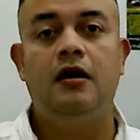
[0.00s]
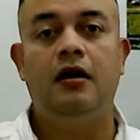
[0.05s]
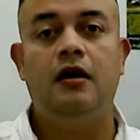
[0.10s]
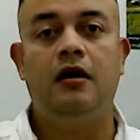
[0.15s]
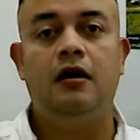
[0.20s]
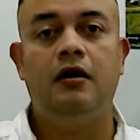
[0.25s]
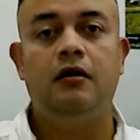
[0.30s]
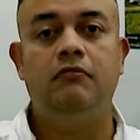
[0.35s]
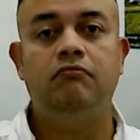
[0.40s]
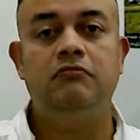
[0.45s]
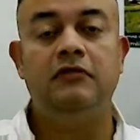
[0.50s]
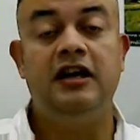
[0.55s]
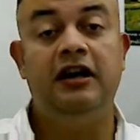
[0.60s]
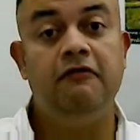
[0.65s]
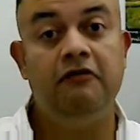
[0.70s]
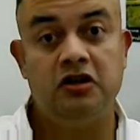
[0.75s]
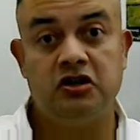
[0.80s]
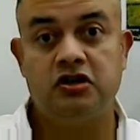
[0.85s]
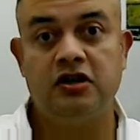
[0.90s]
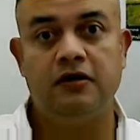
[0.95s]
Uh,
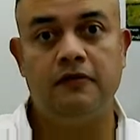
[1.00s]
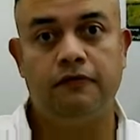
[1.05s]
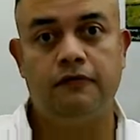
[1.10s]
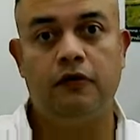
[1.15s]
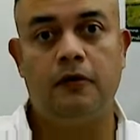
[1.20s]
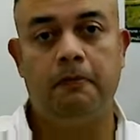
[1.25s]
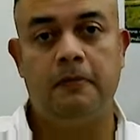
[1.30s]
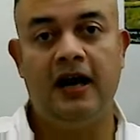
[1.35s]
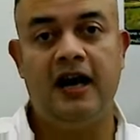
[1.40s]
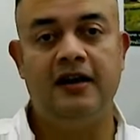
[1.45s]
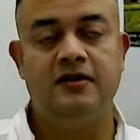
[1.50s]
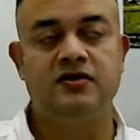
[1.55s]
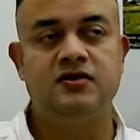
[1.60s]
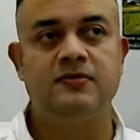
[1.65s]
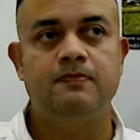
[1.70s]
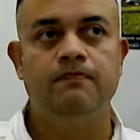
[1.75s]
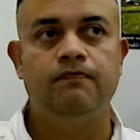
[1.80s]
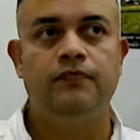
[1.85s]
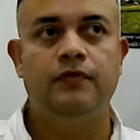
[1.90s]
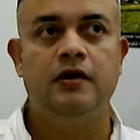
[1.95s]
division for
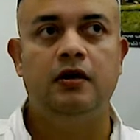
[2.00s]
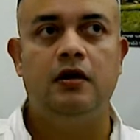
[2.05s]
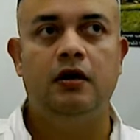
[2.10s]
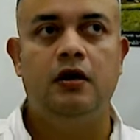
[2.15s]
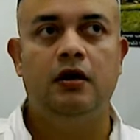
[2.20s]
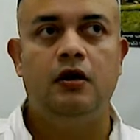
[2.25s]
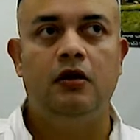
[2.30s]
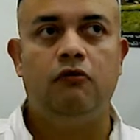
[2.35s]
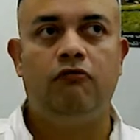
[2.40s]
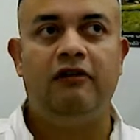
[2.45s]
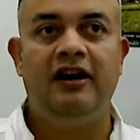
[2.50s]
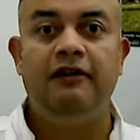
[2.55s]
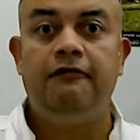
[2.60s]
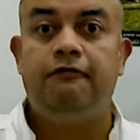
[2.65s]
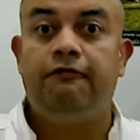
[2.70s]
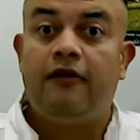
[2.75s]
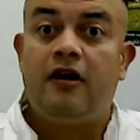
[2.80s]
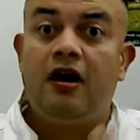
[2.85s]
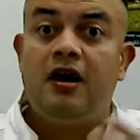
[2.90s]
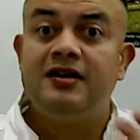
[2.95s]
plants. While
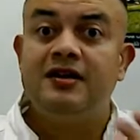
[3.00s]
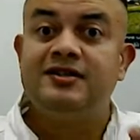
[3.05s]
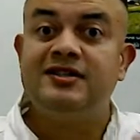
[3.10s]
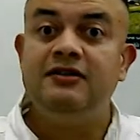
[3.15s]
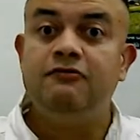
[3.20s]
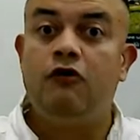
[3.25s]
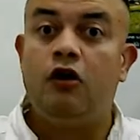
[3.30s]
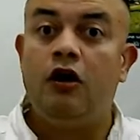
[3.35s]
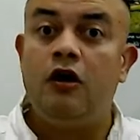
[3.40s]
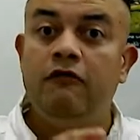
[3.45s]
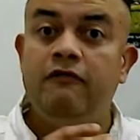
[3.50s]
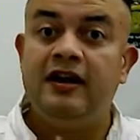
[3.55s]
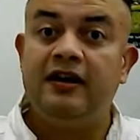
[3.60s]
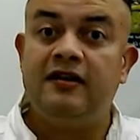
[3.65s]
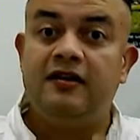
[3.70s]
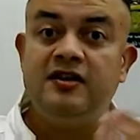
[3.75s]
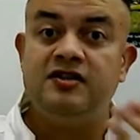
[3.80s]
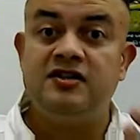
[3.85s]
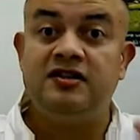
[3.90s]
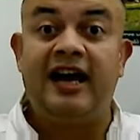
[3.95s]
fast evolving
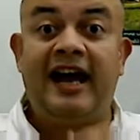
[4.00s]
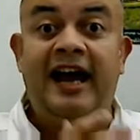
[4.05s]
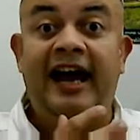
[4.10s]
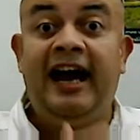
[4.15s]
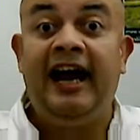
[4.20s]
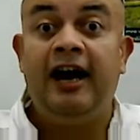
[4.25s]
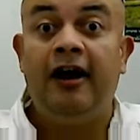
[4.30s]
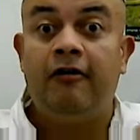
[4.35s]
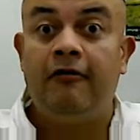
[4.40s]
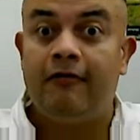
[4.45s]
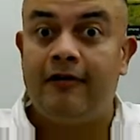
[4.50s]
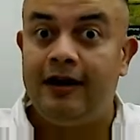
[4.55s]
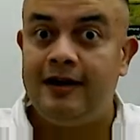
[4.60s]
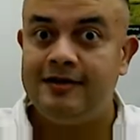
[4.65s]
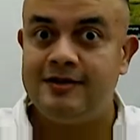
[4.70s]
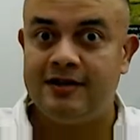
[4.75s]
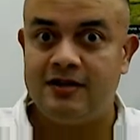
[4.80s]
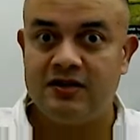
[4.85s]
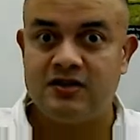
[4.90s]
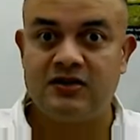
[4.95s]
region, the hair
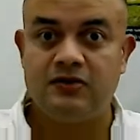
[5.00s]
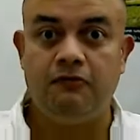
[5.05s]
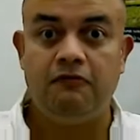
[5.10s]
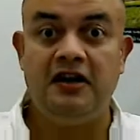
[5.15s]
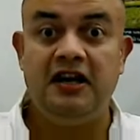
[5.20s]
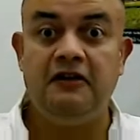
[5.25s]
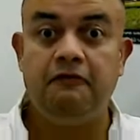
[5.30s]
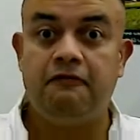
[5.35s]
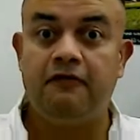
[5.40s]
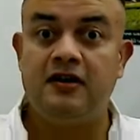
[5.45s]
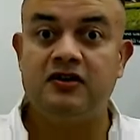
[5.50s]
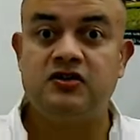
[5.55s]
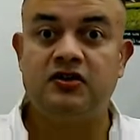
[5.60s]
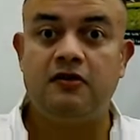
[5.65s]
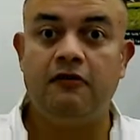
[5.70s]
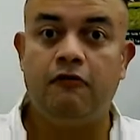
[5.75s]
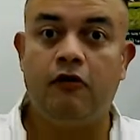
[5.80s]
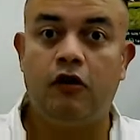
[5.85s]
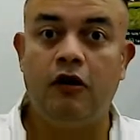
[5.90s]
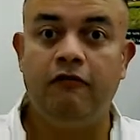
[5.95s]
regions, very fast
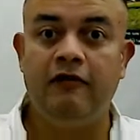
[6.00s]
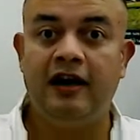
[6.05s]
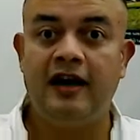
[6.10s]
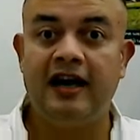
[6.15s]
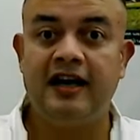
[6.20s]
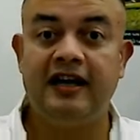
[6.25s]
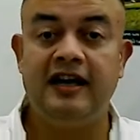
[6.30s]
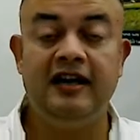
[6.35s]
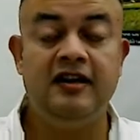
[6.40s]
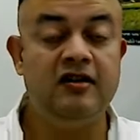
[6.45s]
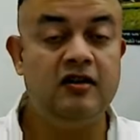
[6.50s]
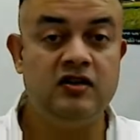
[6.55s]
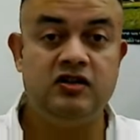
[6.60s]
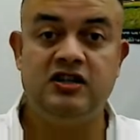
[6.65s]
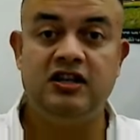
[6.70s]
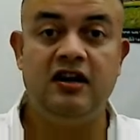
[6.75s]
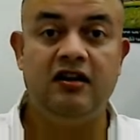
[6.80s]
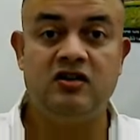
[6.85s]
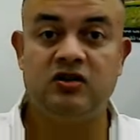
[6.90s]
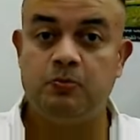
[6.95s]
evolving like
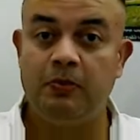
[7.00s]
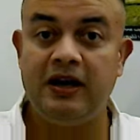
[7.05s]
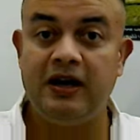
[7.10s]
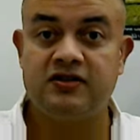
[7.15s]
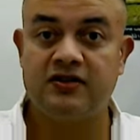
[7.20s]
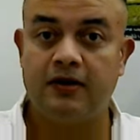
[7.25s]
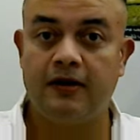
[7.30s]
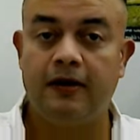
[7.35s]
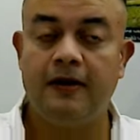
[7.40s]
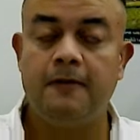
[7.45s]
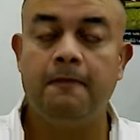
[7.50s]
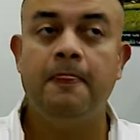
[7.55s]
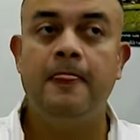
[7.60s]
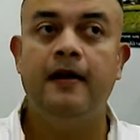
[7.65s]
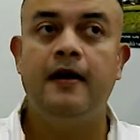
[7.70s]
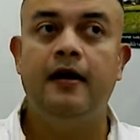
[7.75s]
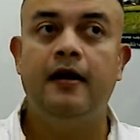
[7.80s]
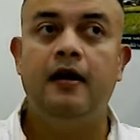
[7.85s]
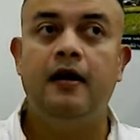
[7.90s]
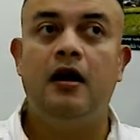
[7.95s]
intergenic spacer,
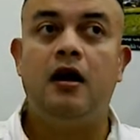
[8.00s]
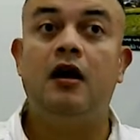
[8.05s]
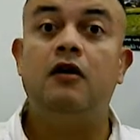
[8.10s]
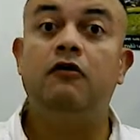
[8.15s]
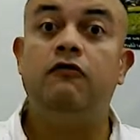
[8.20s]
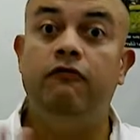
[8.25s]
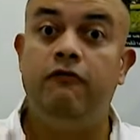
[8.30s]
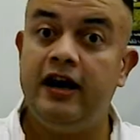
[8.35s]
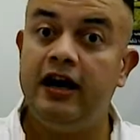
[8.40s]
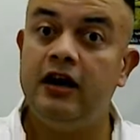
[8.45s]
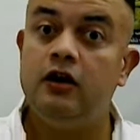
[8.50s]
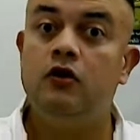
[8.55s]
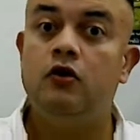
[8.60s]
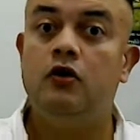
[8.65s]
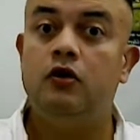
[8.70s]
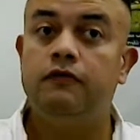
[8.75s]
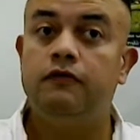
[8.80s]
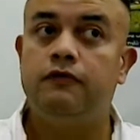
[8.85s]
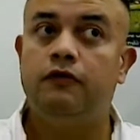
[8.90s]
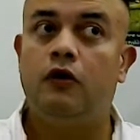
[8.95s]
are very
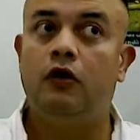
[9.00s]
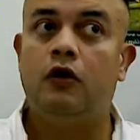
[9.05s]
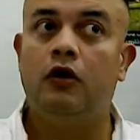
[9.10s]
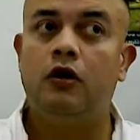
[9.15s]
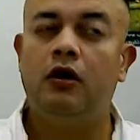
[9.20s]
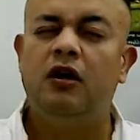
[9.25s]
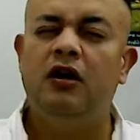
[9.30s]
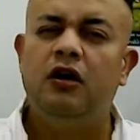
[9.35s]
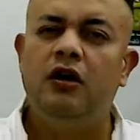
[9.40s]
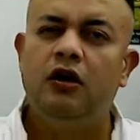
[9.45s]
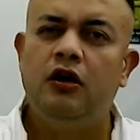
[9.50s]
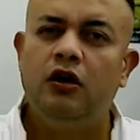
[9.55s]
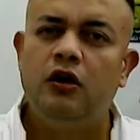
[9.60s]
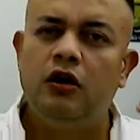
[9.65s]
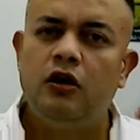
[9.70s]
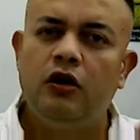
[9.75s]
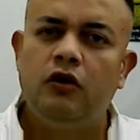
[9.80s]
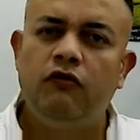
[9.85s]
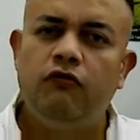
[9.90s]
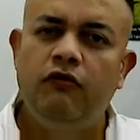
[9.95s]
good for
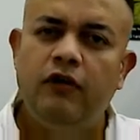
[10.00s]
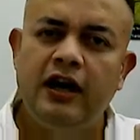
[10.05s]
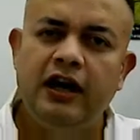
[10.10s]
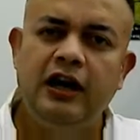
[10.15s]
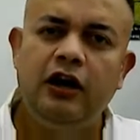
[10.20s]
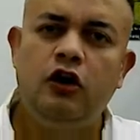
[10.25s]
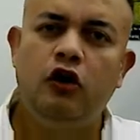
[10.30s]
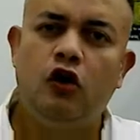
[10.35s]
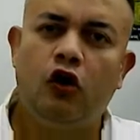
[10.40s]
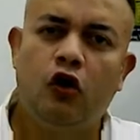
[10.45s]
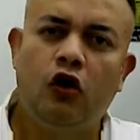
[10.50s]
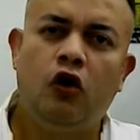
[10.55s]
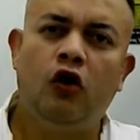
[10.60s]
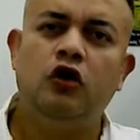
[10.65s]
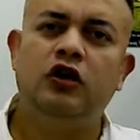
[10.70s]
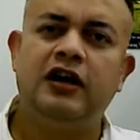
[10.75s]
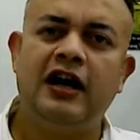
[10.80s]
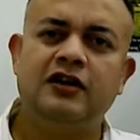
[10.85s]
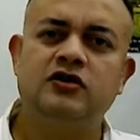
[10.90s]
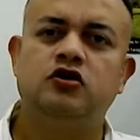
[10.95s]
very
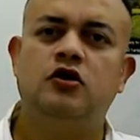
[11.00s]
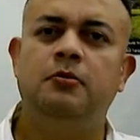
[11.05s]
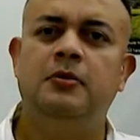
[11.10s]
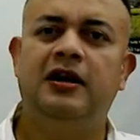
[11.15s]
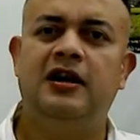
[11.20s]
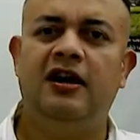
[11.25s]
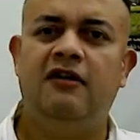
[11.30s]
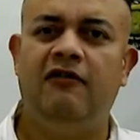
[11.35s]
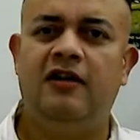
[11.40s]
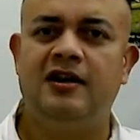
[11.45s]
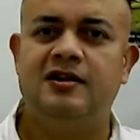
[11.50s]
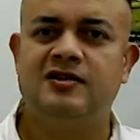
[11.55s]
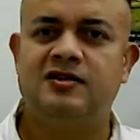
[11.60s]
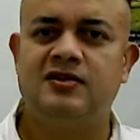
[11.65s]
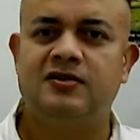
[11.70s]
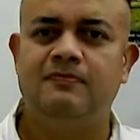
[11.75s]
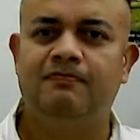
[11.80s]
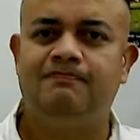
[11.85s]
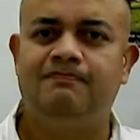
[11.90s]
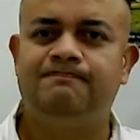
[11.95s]
low taxonomic
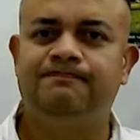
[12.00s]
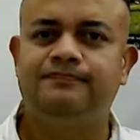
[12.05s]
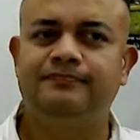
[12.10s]
levels